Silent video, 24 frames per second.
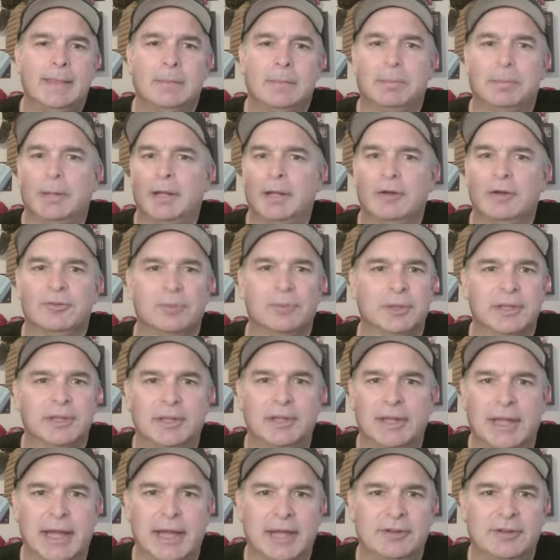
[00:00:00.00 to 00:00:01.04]
The players want
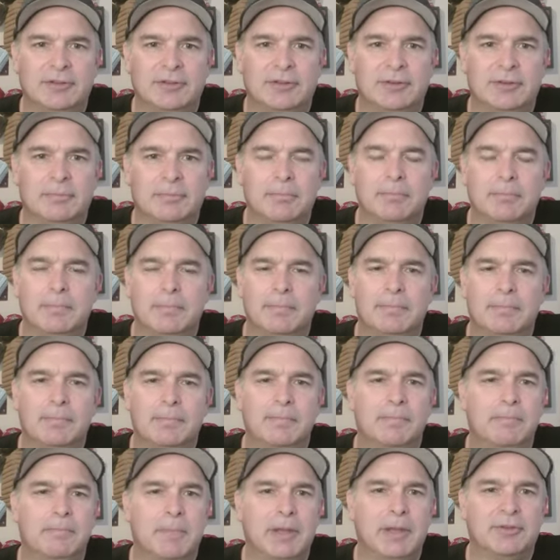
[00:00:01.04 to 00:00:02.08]
the DH.
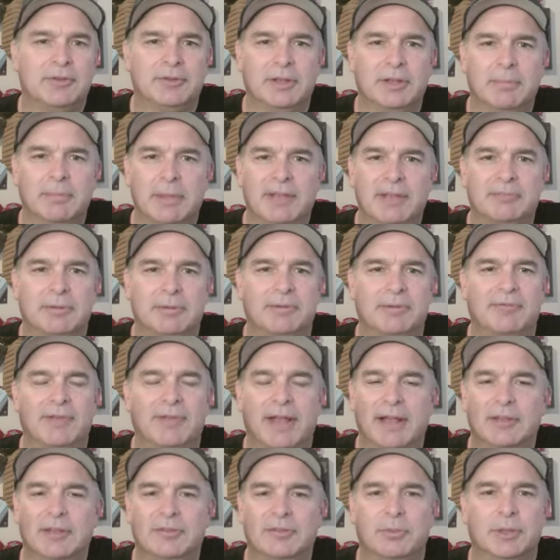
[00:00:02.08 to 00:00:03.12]
Major League Baseball
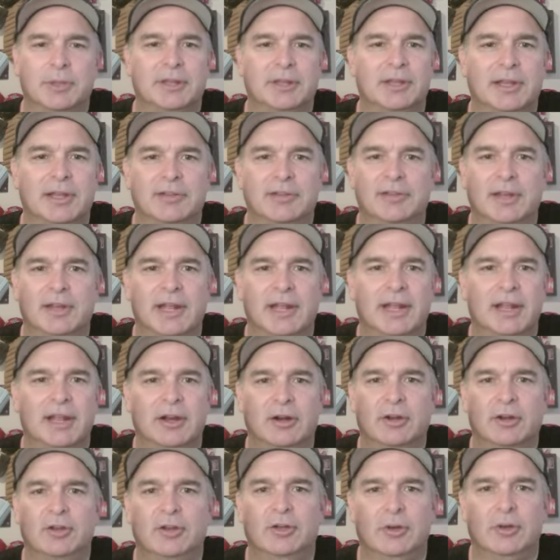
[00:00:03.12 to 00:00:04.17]
fans want the designated
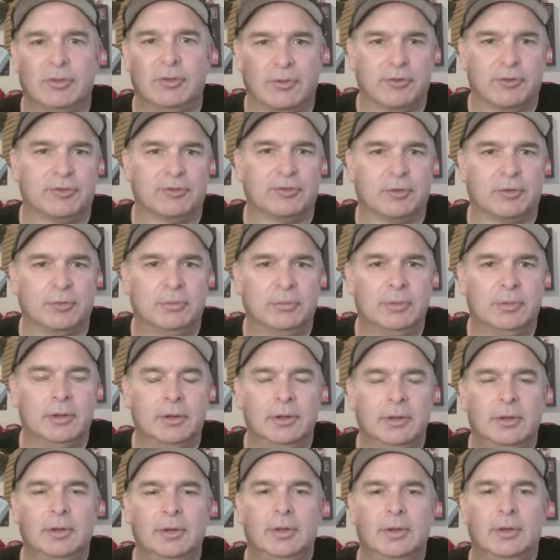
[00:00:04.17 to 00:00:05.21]
hitter universal.
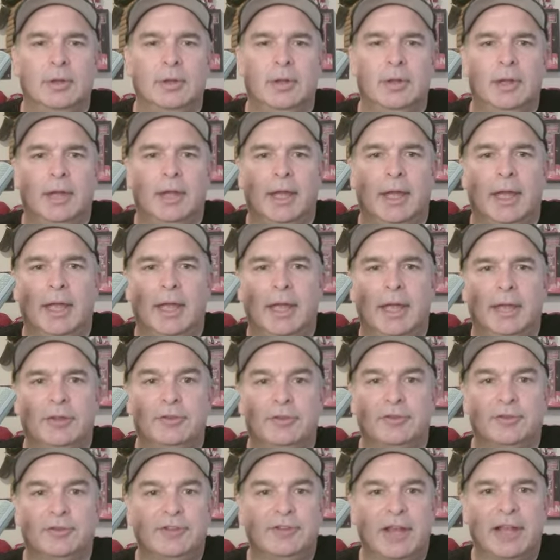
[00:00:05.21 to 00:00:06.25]
And
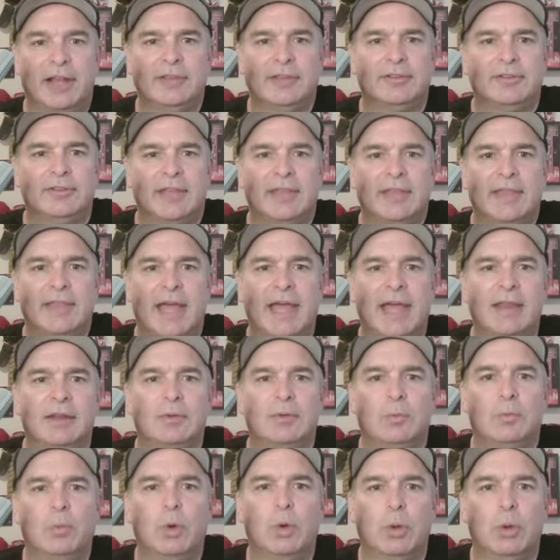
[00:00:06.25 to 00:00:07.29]
there's a chance that
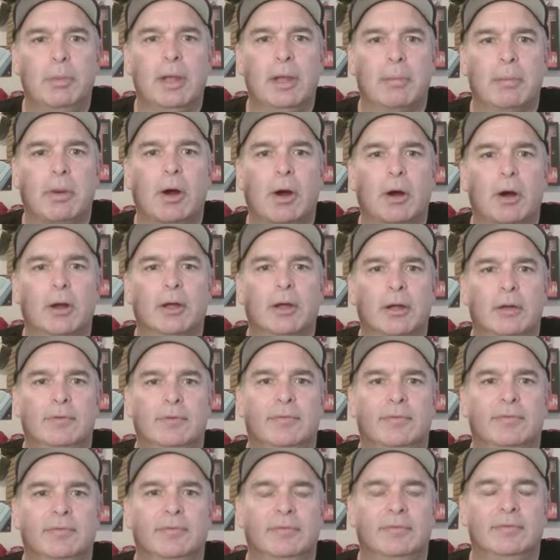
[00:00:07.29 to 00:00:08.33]
will be a part
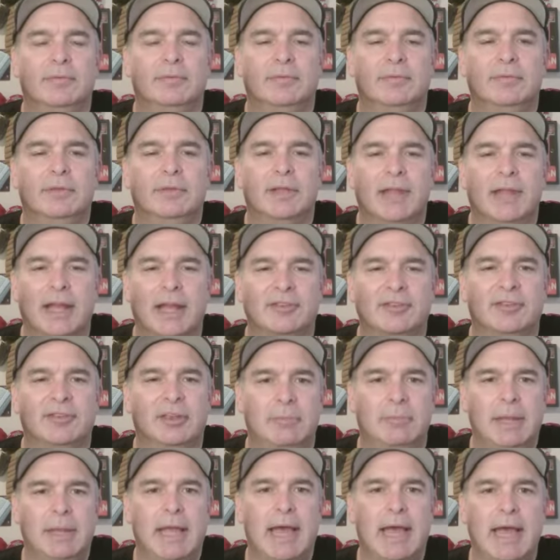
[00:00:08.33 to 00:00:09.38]
of the next
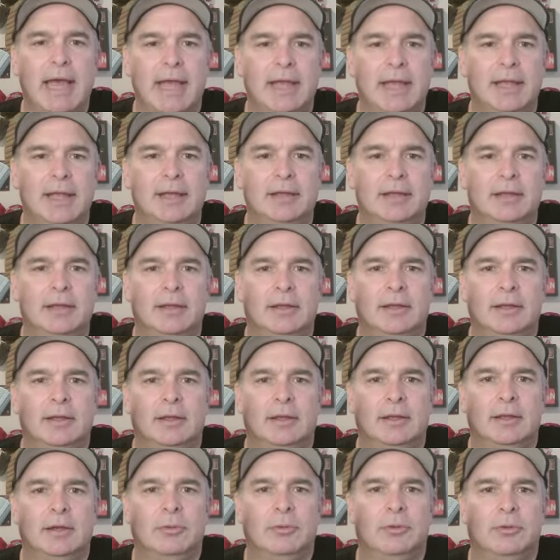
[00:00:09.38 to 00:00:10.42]
CBA,
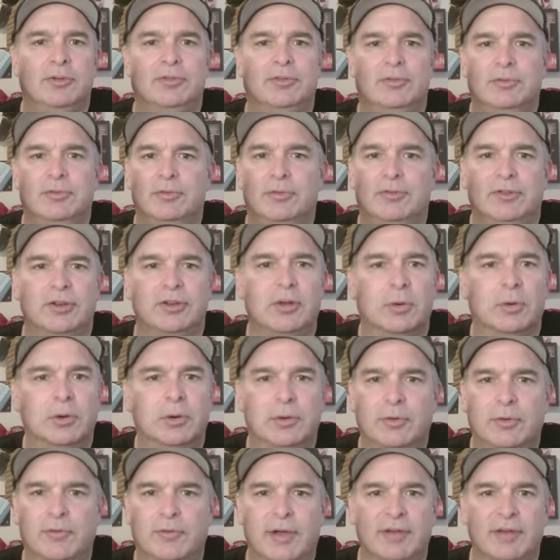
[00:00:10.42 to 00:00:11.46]
which should go
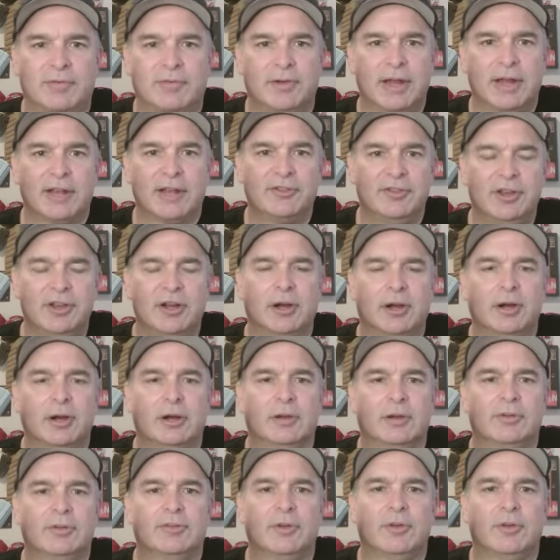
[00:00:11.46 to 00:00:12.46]
into effect for next year.